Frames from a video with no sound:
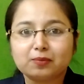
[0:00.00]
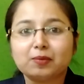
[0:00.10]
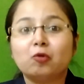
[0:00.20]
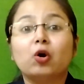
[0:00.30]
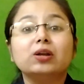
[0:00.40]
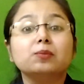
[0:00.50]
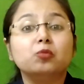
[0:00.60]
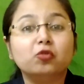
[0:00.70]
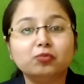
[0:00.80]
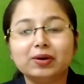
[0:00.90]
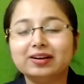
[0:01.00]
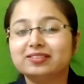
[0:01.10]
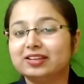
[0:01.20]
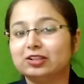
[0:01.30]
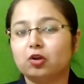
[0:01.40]
what
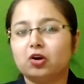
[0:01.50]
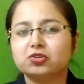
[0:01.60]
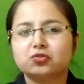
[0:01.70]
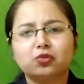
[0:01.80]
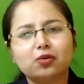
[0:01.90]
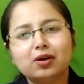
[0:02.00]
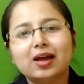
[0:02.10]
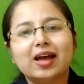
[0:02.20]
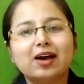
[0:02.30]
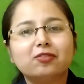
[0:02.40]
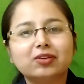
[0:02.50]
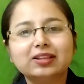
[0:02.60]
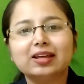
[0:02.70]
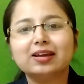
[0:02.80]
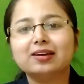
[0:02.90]
movements he launched. So
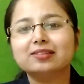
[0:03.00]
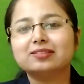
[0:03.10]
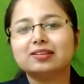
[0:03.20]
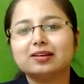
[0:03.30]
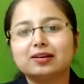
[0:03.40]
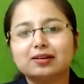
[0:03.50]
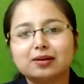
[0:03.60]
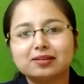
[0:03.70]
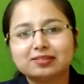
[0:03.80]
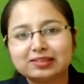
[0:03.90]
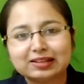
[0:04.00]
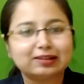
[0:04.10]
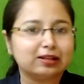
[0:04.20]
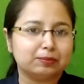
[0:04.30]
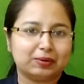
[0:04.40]
everything is
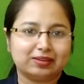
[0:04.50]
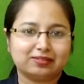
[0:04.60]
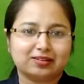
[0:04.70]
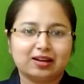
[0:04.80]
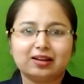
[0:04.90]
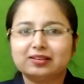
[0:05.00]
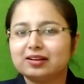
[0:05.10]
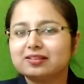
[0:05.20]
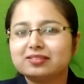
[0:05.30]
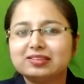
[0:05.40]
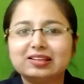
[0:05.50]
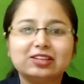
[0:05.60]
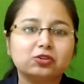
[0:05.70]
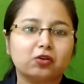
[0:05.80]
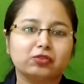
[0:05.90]
serial based. There is a
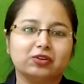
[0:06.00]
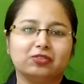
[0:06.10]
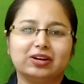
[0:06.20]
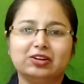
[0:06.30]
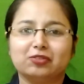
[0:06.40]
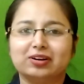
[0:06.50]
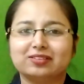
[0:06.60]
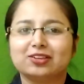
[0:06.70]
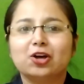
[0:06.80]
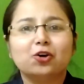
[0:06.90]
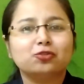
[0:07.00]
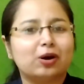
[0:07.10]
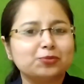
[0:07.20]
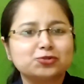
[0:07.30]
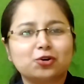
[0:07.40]
series of events. So
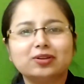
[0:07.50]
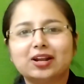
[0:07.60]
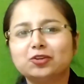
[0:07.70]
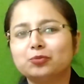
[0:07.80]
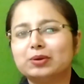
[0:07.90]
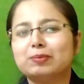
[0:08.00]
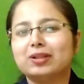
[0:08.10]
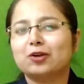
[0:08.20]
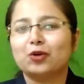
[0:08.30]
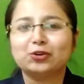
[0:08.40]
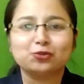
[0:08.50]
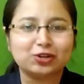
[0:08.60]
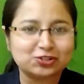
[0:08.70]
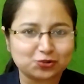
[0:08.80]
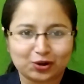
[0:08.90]
I am sure that you people are going to
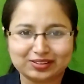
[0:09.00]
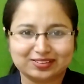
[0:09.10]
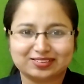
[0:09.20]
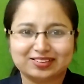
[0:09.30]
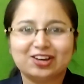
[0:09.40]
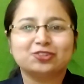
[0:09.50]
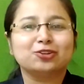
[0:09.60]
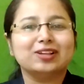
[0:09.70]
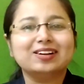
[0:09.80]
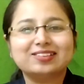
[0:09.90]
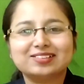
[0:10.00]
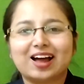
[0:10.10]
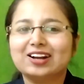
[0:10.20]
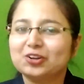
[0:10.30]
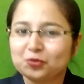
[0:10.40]
enjoy this. So let's
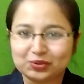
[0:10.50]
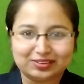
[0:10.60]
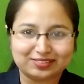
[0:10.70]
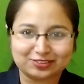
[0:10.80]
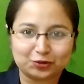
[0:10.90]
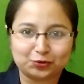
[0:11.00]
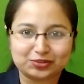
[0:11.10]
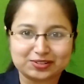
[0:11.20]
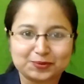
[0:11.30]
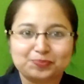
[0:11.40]
start with this note.